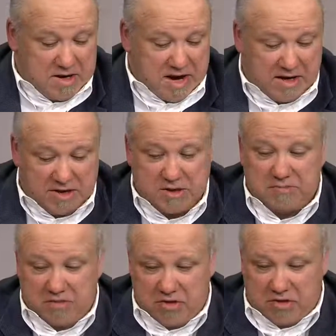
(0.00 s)
like
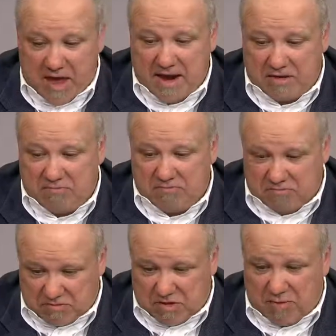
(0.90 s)
to thank,
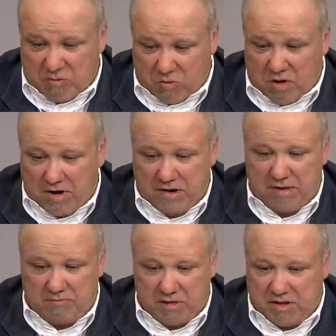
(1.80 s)
number one,
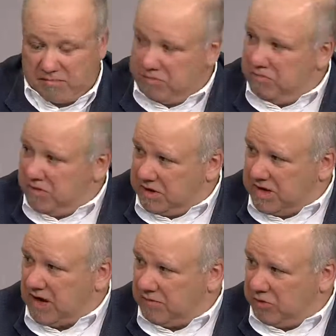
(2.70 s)
the
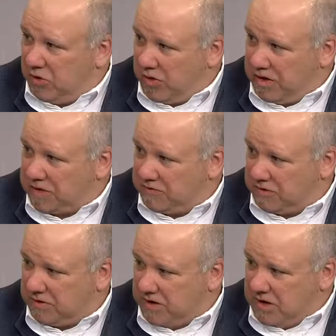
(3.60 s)
town employees
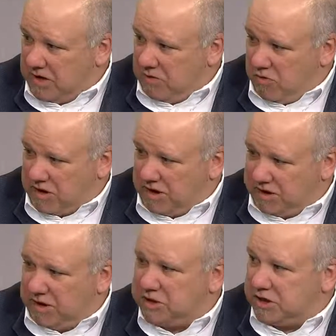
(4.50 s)
for working
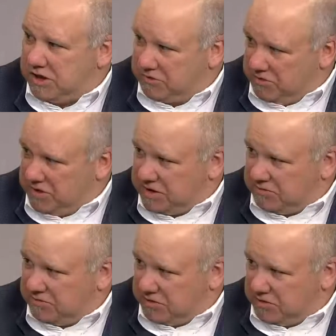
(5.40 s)
diligently through
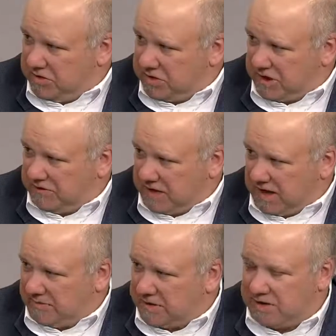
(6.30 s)
these tough
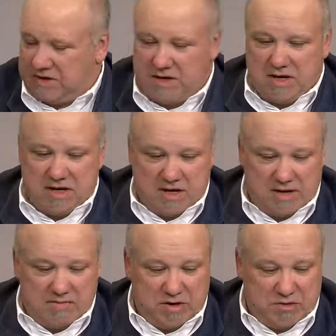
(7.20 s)
times.
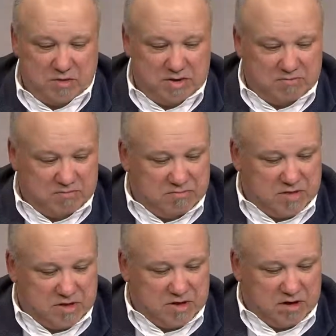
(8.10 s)
They're doing
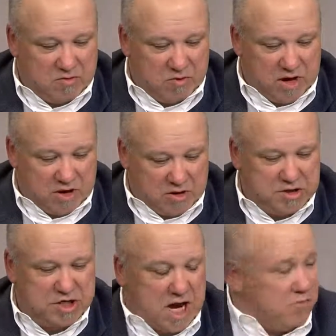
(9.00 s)
a
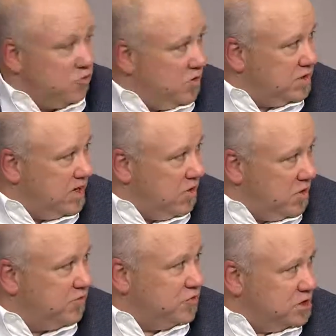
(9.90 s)
good job with a
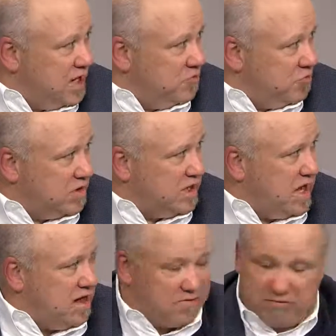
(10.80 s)
wonderful job with what
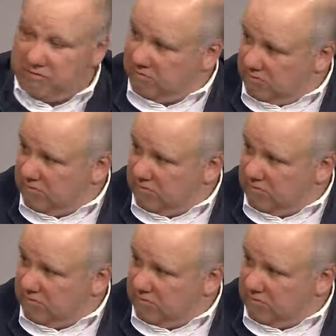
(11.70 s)
they have,